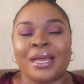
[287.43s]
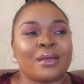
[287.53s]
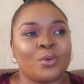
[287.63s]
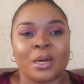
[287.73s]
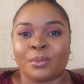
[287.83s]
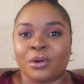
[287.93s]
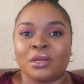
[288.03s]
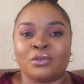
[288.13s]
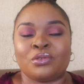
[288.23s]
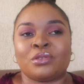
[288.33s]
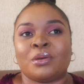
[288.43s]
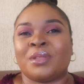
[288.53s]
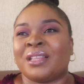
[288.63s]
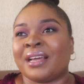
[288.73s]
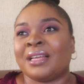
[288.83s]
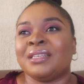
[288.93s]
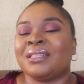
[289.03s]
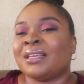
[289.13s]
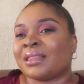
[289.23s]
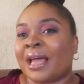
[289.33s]
Like, when I'm going through something, I can
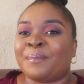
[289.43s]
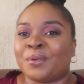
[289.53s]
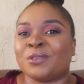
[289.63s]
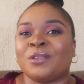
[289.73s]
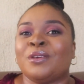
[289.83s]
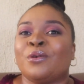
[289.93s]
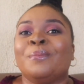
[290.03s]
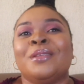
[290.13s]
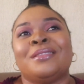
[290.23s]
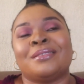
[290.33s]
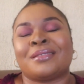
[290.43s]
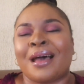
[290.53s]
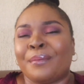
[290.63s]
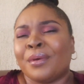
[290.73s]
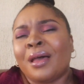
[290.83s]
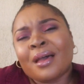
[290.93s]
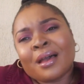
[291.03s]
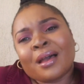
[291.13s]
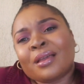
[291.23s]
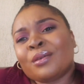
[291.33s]
easily type it on the community tab,
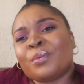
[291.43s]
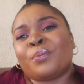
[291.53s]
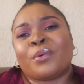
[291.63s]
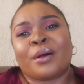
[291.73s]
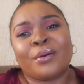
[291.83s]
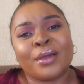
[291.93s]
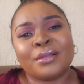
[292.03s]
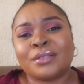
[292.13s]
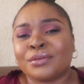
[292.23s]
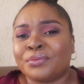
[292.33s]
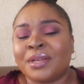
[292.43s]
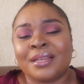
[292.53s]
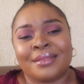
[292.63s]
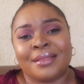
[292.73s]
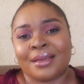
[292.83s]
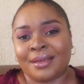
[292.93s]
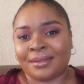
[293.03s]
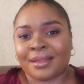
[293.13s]
and you people are going to read it there.